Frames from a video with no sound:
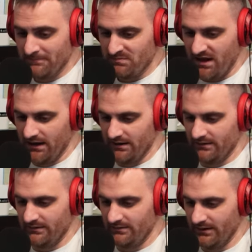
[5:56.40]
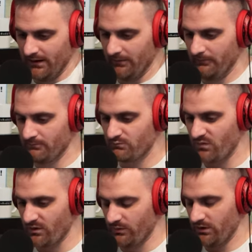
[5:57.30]
and um,
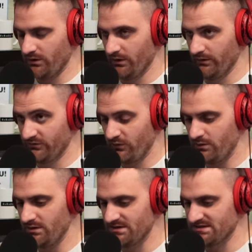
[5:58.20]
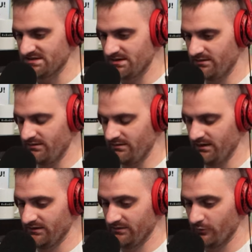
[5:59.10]
you know, as far as
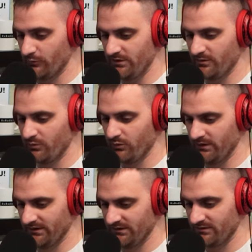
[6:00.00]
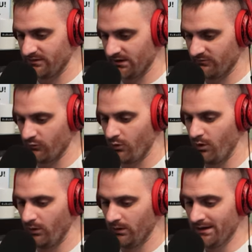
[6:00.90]
the erythropoietin's kind of
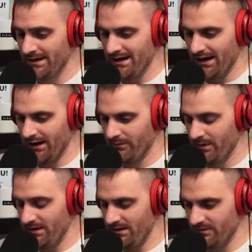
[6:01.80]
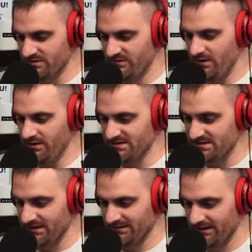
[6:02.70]
role, um, there's various
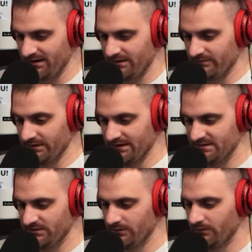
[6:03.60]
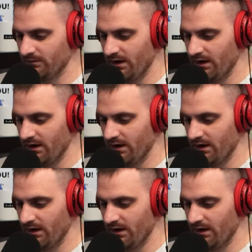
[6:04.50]
things that can kind of lead to a